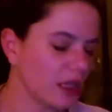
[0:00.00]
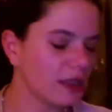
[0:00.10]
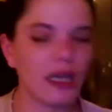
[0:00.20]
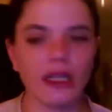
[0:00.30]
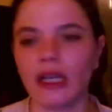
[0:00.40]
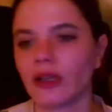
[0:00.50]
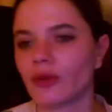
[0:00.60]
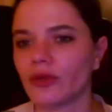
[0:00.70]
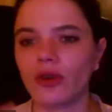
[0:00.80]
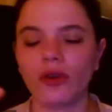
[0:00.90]
And then I
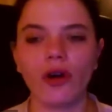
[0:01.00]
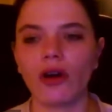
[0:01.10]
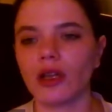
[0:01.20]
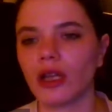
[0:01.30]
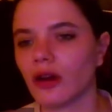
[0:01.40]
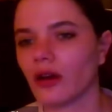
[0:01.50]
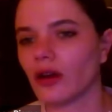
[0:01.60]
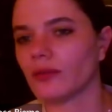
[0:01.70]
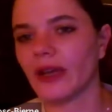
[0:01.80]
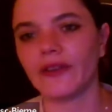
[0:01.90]
could go on and
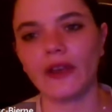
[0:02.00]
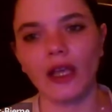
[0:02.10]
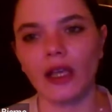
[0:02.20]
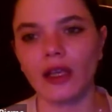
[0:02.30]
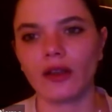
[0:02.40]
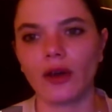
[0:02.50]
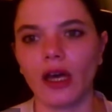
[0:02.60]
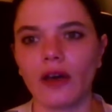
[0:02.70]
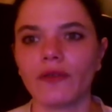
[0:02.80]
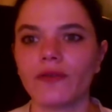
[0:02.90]
on by saying you
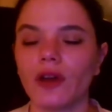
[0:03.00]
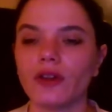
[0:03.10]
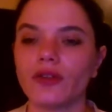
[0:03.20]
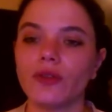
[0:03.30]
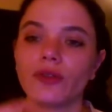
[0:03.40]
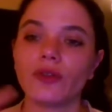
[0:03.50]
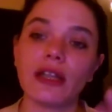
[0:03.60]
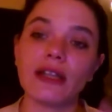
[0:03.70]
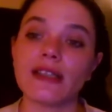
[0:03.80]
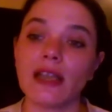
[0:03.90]
have to use
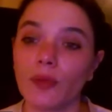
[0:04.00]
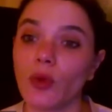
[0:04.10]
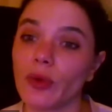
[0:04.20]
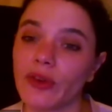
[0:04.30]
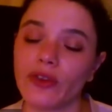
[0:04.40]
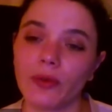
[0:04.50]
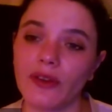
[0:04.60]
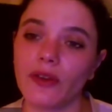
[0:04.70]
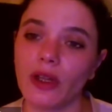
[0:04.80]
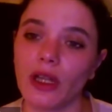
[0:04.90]
less sample with the
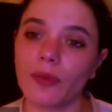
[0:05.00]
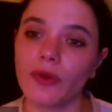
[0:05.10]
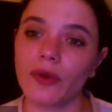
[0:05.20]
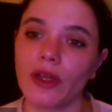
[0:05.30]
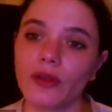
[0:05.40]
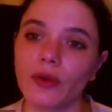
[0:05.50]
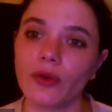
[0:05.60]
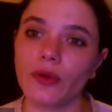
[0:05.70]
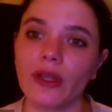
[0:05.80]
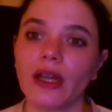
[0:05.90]
MixLab. So that's
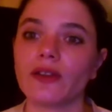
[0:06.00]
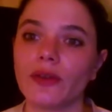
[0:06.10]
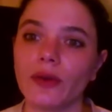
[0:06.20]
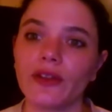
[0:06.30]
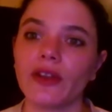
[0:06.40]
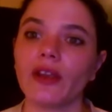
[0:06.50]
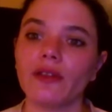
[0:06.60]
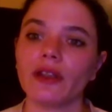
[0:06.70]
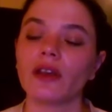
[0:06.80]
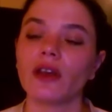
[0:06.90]
also that you are
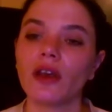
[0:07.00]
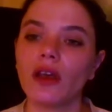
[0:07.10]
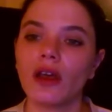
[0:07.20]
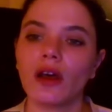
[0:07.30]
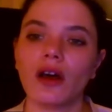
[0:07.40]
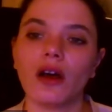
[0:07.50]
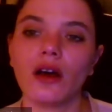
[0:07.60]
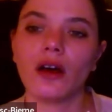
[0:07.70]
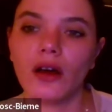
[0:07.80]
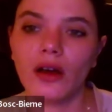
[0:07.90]
saving
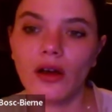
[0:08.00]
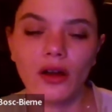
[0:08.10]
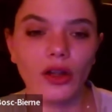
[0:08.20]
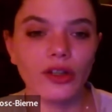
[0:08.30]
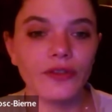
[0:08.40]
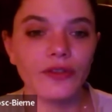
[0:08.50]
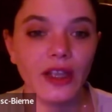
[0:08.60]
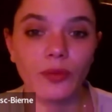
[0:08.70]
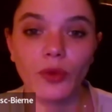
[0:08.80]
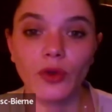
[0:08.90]
a lot of
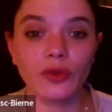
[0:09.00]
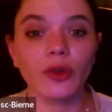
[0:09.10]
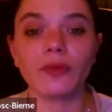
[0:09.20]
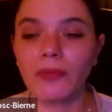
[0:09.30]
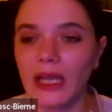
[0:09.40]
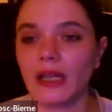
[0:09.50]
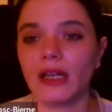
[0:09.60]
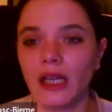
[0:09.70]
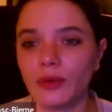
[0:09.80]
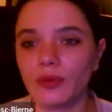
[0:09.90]
samples, but
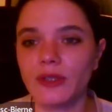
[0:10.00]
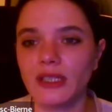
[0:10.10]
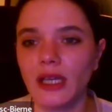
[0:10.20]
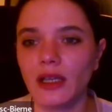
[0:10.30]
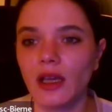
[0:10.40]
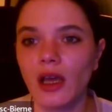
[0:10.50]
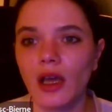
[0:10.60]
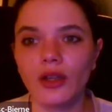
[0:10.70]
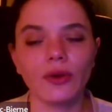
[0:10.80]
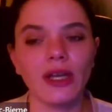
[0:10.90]
mainly I would say
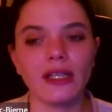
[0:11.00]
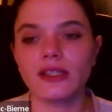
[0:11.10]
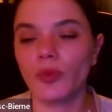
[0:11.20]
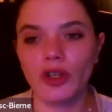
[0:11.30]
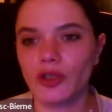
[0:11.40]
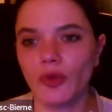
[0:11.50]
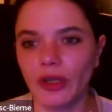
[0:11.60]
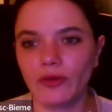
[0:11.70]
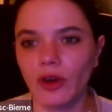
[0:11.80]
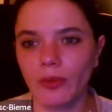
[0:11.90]
you get so much more
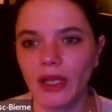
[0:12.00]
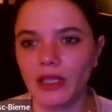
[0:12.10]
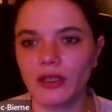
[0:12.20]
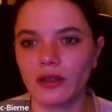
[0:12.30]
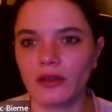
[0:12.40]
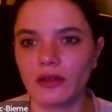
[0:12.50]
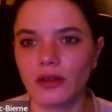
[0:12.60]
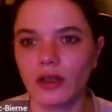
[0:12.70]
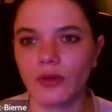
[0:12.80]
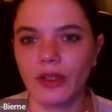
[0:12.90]
information
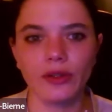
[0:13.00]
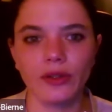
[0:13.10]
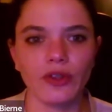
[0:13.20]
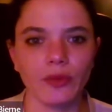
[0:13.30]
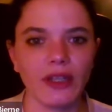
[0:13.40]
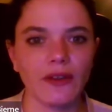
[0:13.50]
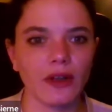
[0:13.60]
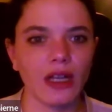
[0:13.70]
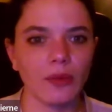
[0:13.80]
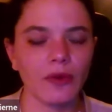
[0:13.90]
when you use a
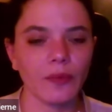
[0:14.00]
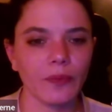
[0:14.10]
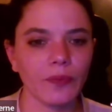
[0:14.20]
MixLab.